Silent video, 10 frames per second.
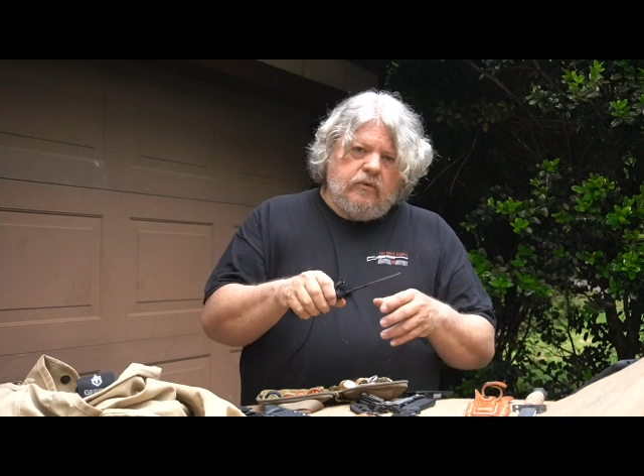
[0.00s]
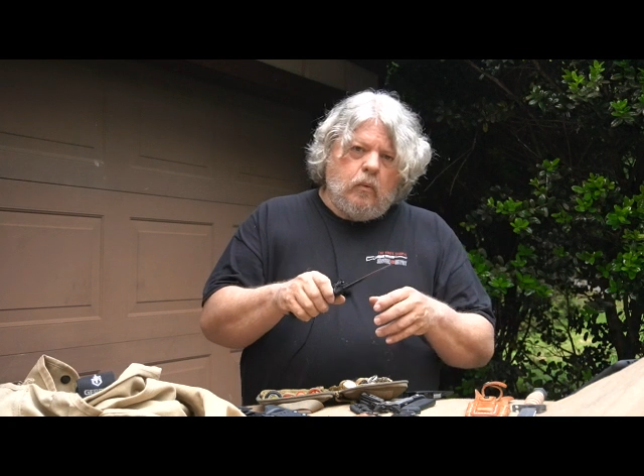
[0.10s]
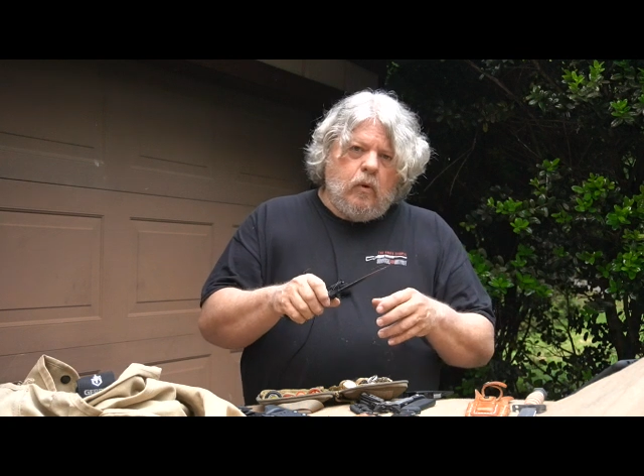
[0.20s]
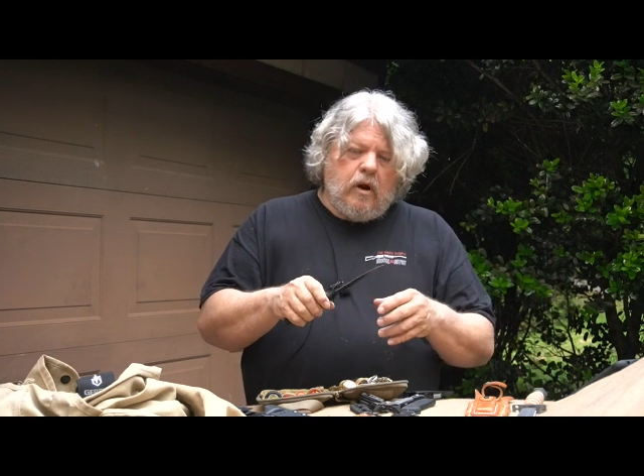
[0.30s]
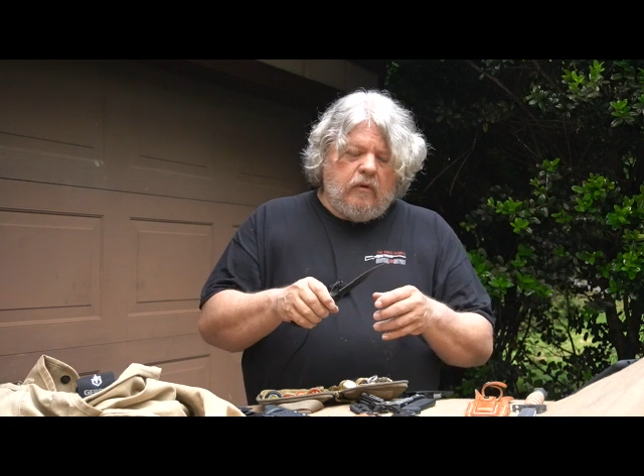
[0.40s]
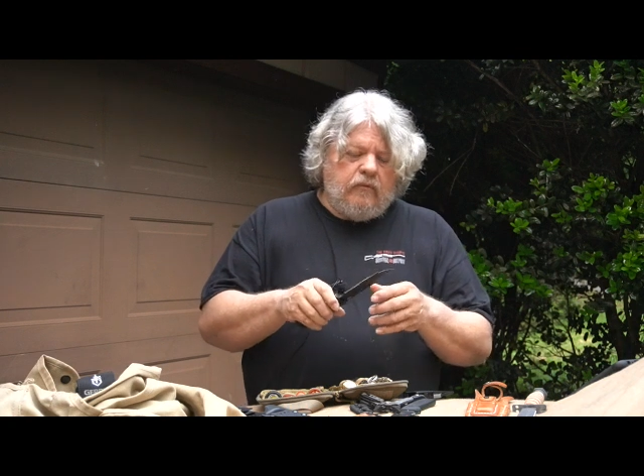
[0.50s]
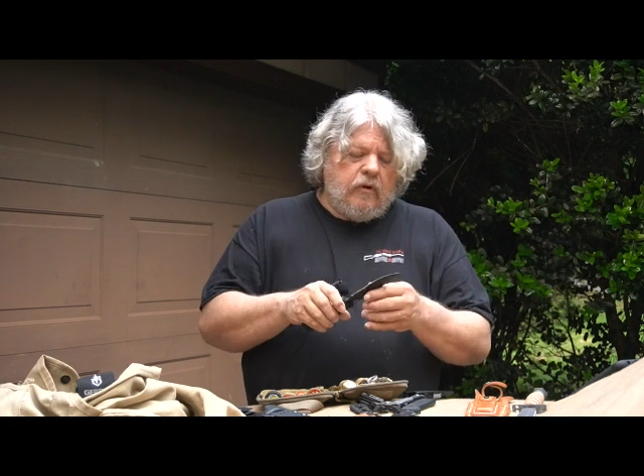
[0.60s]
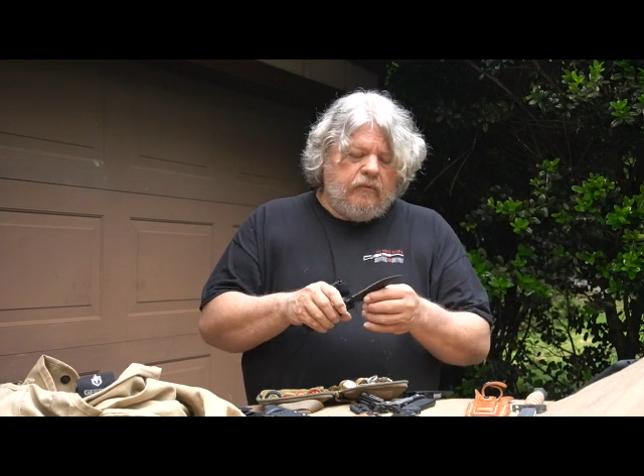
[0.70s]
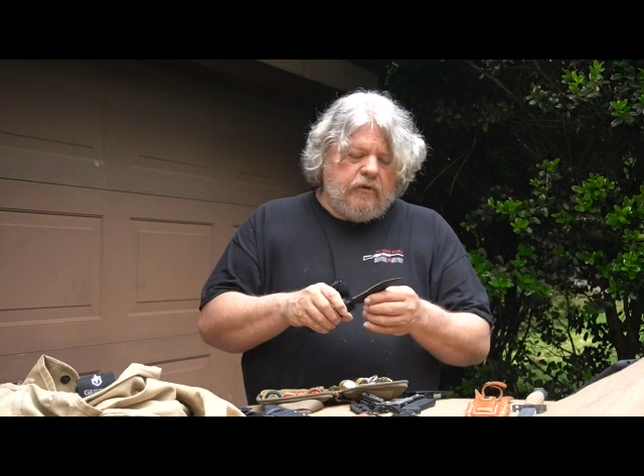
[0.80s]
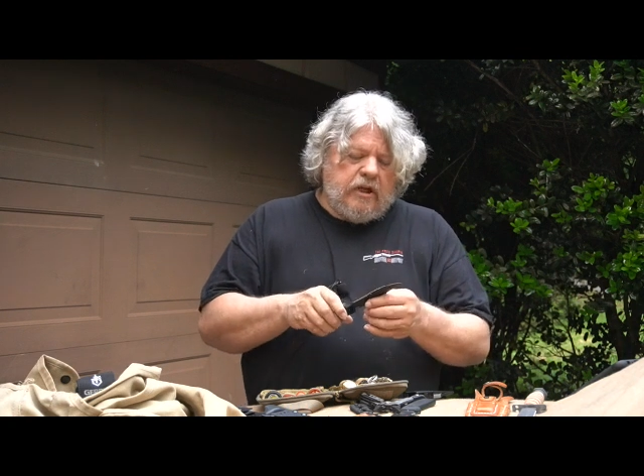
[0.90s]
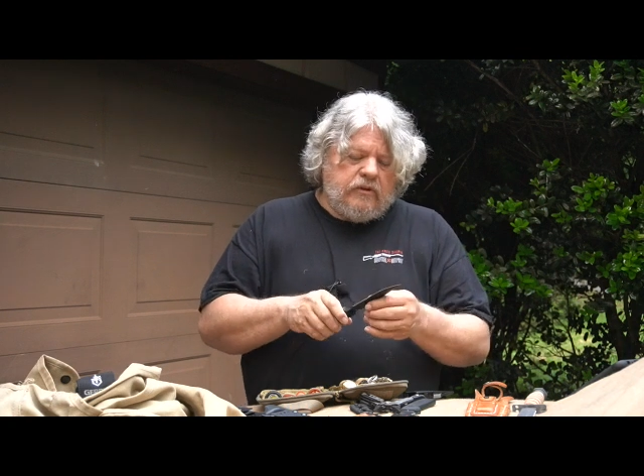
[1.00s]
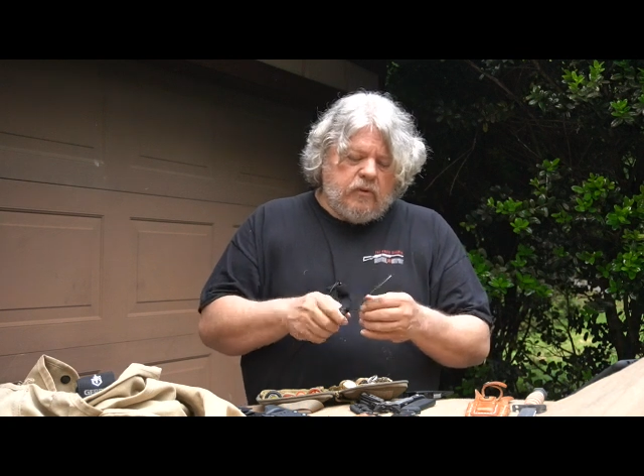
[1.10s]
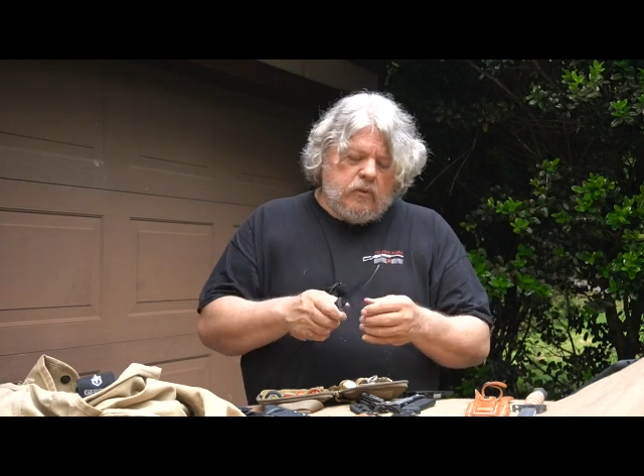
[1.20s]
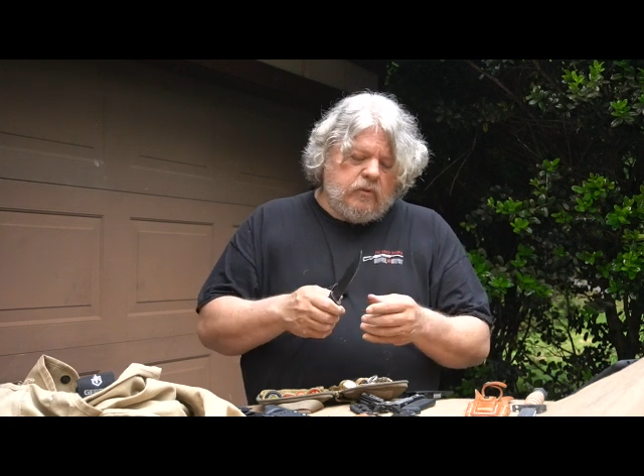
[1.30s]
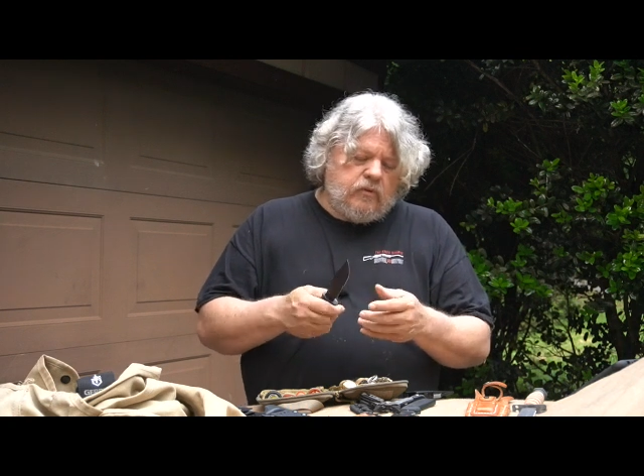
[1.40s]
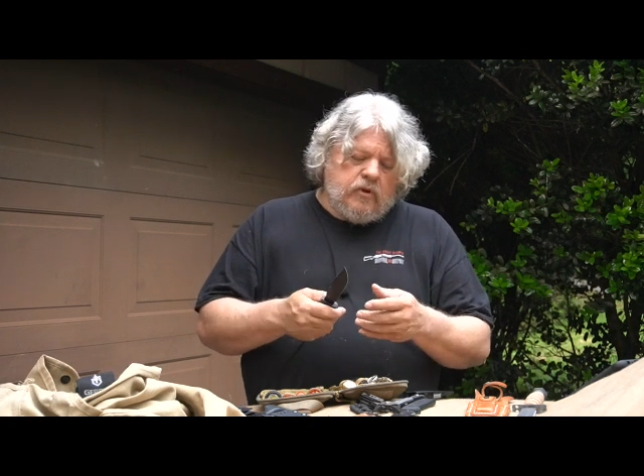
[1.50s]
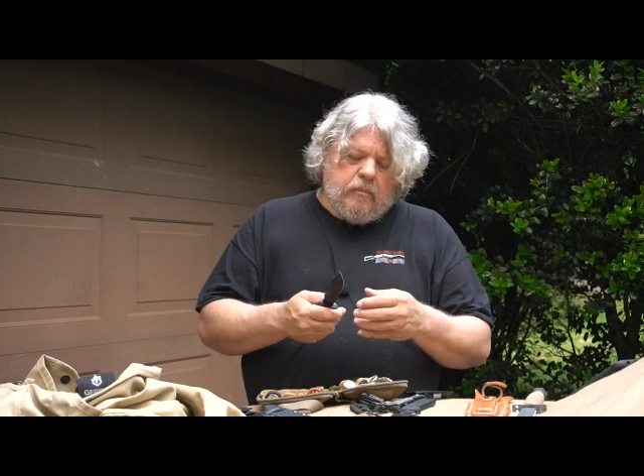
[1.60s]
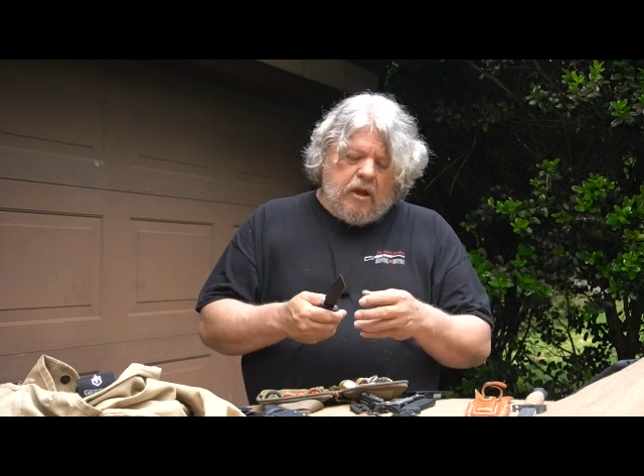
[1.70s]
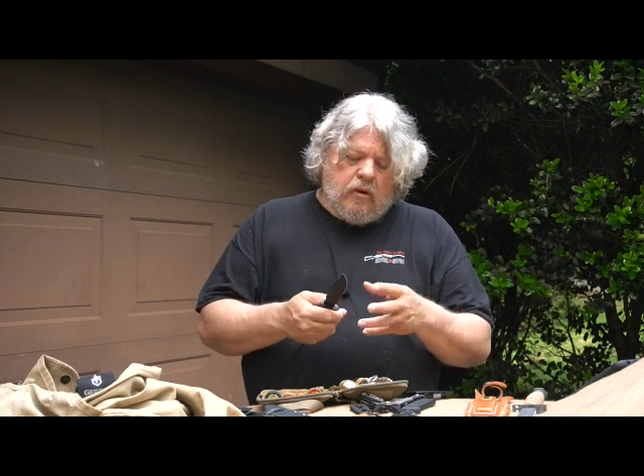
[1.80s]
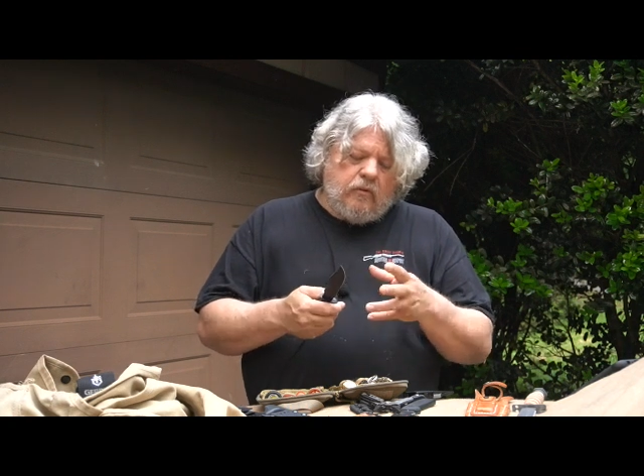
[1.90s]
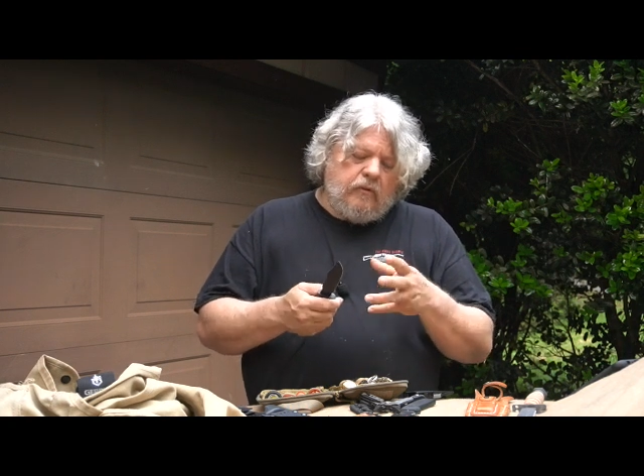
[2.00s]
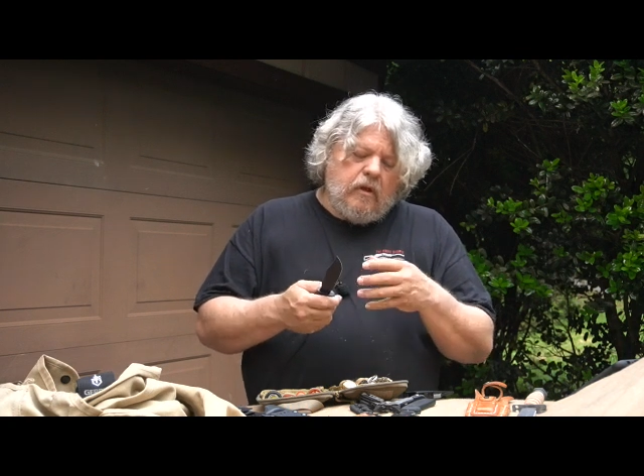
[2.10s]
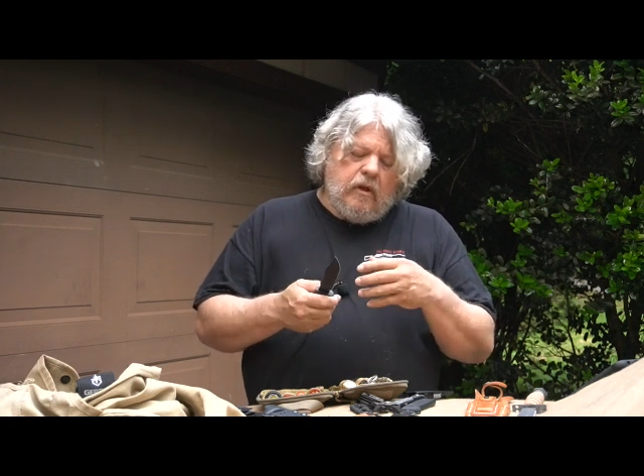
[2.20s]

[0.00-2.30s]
whatever, if you need to, sheet metal,